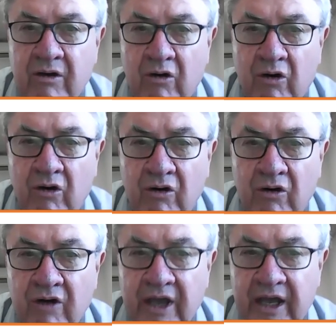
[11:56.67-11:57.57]

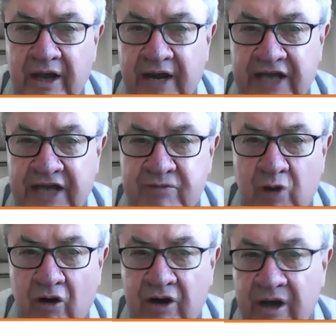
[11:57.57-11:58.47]
or a RAS
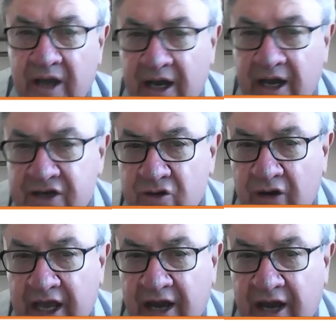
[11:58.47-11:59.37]
blocker, ACE
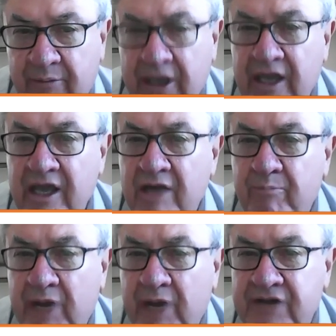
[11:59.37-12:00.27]
or ARB,
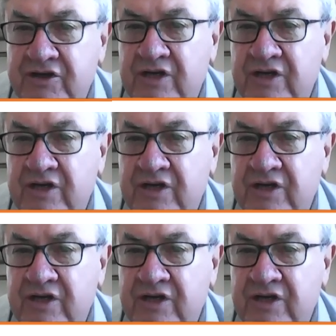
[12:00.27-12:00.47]
plus